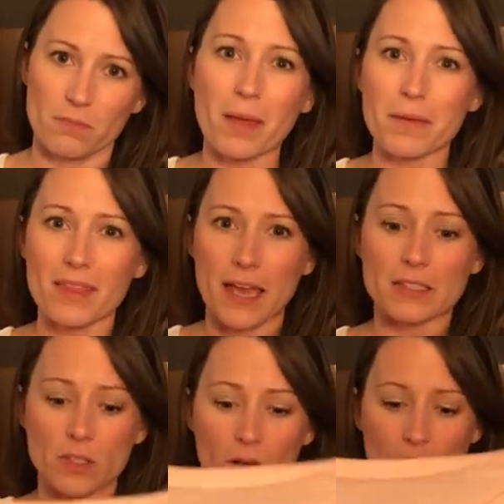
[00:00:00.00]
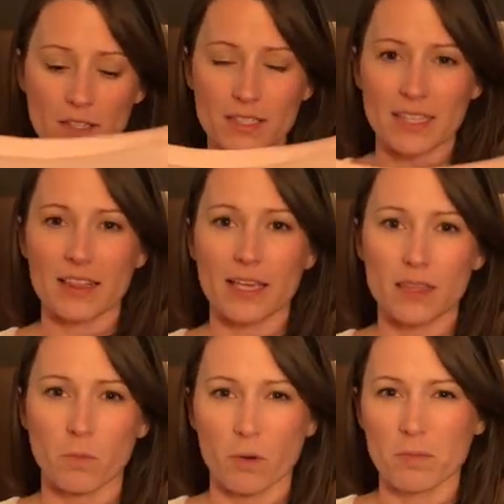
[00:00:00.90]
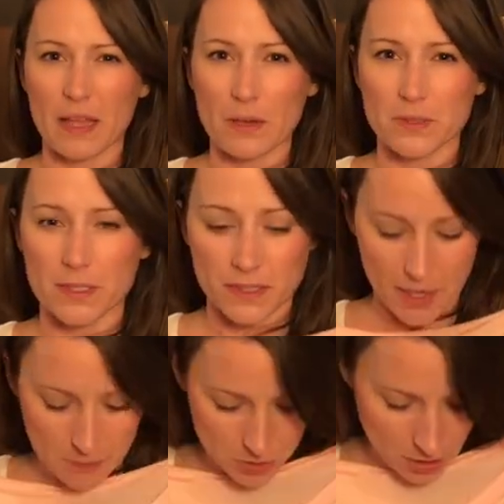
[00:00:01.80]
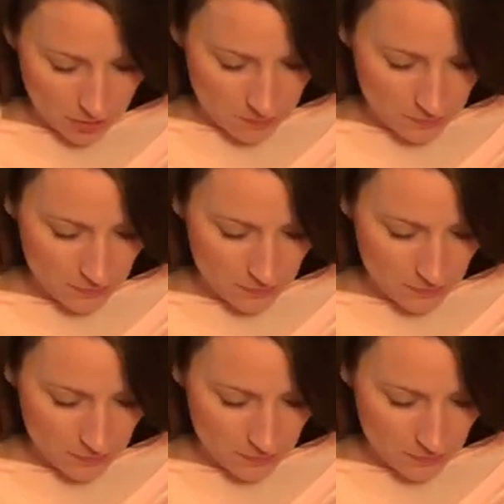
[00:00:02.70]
Maybe that's all it is. I like the more blousey type shirt.